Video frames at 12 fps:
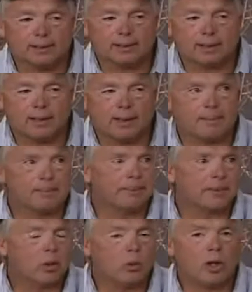is
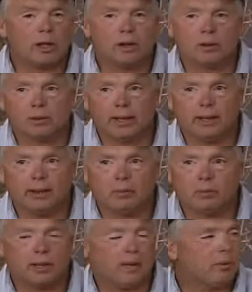water.
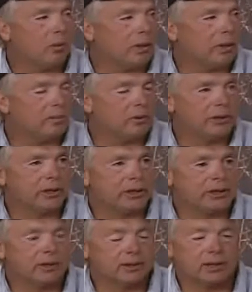Any type of water moisture
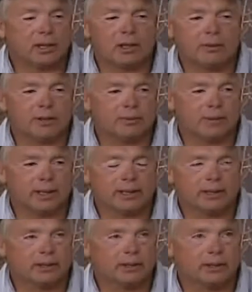issue is always what
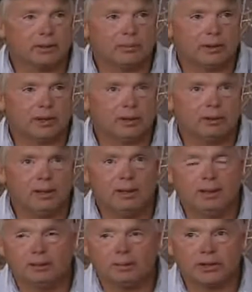gets you in trouble. You know,
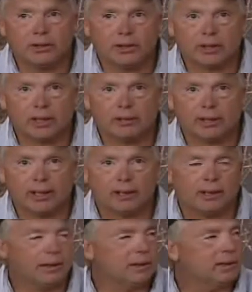make sure you got
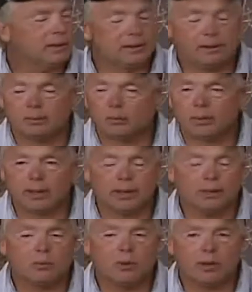rain gutters.
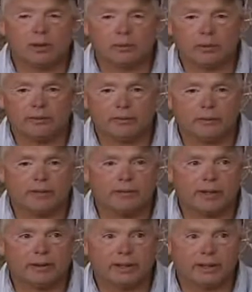Get the water away from your
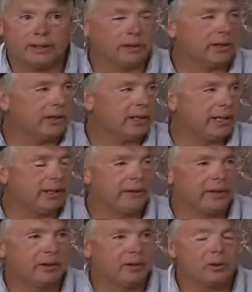foundation. The grading
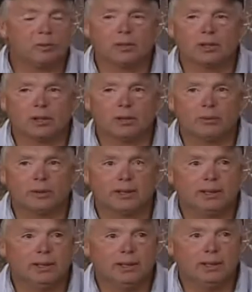around your home is
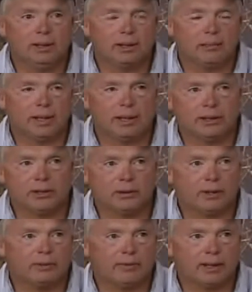always a big
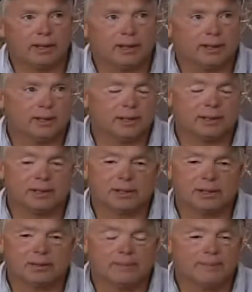issue, and ventilation.
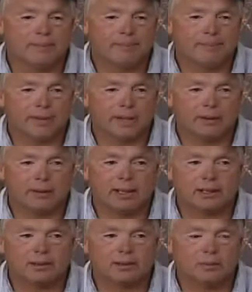So, you know,
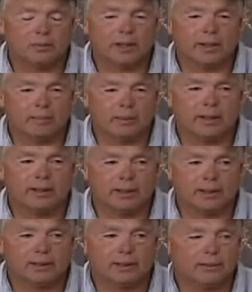that's one of the big
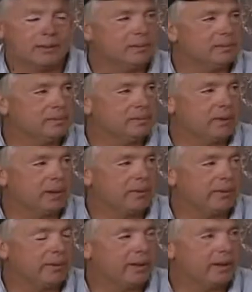things I would
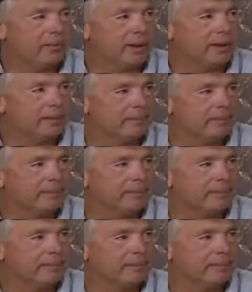probably recommend.